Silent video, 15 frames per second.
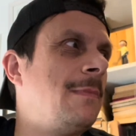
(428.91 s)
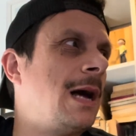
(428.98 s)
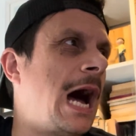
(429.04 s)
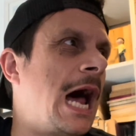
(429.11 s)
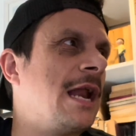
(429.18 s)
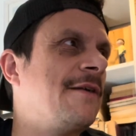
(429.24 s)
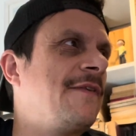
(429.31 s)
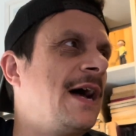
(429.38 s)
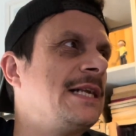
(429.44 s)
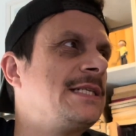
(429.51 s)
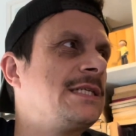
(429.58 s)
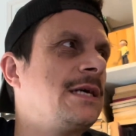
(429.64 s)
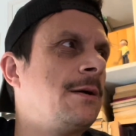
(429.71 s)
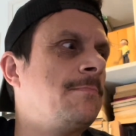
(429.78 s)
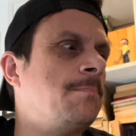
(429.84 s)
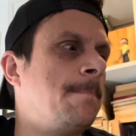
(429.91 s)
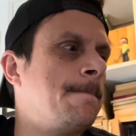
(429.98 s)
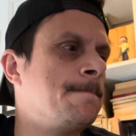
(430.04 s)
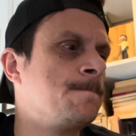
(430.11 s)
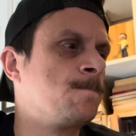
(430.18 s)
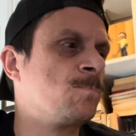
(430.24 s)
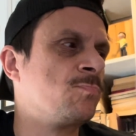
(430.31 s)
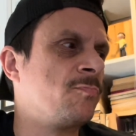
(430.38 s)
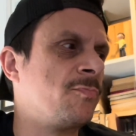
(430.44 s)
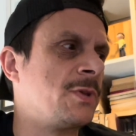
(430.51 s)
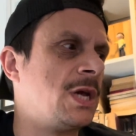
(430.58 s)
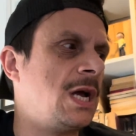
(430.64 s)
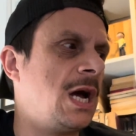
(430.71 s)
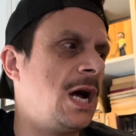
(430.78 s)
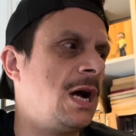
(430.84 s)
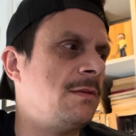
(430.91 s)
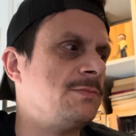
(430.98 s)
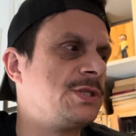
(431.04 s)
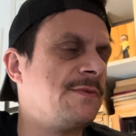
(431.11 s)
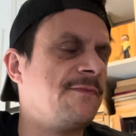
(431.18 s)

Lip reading: And I've had some people